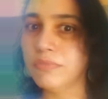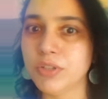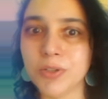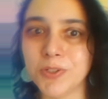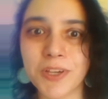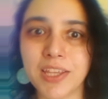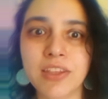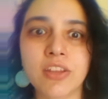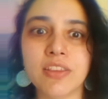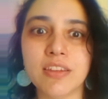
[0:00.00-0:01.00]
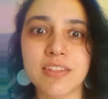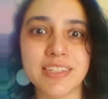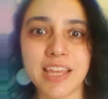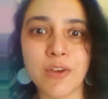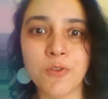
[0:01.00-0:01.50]
You cannot
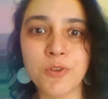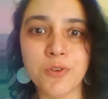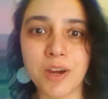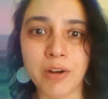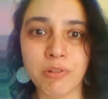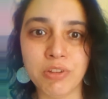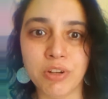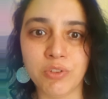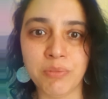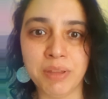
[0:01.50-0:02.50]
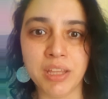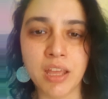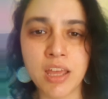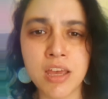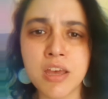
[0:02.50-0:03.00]
say who you are when you're dreaming.
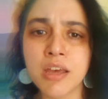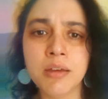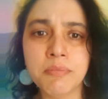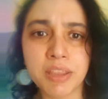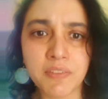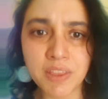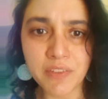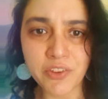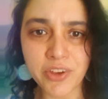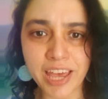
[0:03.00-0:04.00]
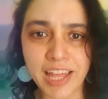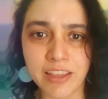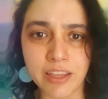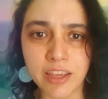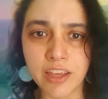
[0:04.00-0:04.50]
But even if you
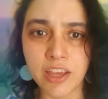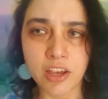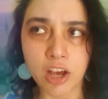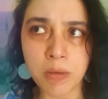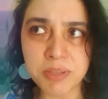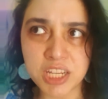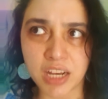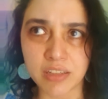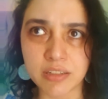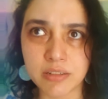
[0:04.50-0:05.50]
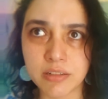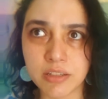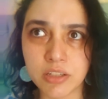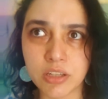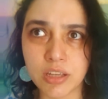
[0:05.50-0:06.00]
can, object,
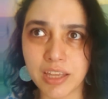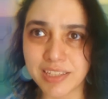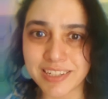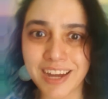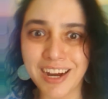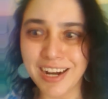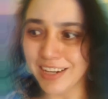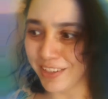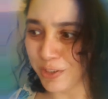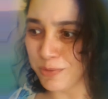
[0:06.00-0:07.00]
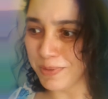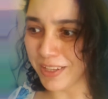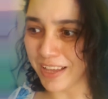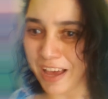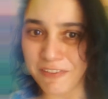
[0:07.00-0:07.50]
it's hard to
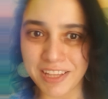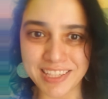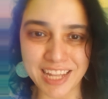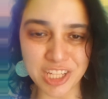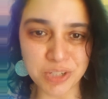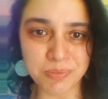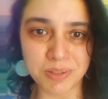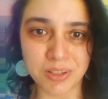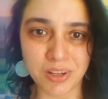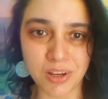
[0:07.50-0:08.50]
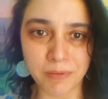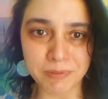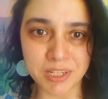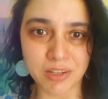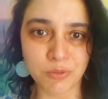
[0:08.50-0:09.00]
have a tangible
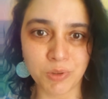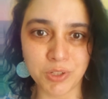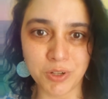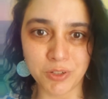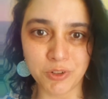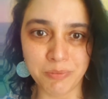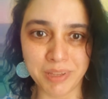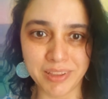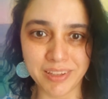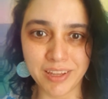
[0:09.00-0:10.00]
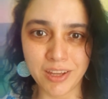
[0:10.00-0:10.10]
object when you're dreaming,